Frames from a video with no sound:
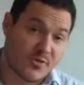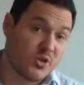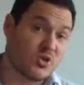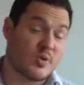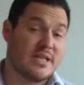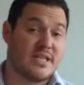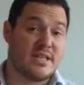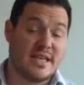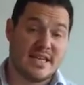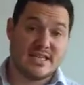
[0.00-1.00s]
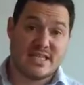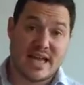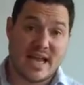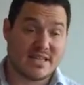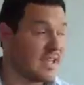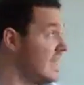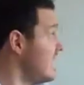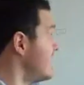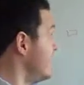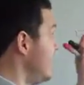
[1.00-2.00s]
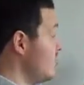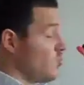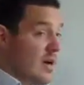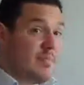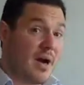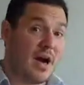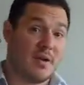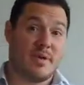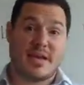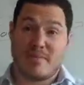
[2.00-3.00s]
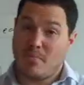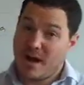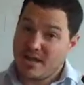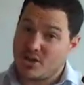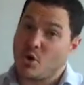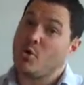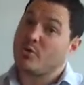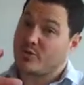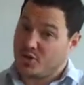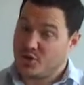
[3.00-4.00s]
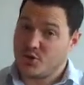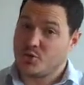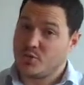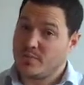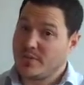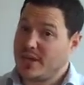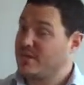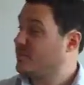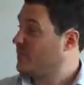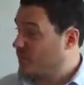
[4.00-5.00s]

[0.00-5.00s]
first reason is that, okay, as it says right behind me, okay, my goal for you and,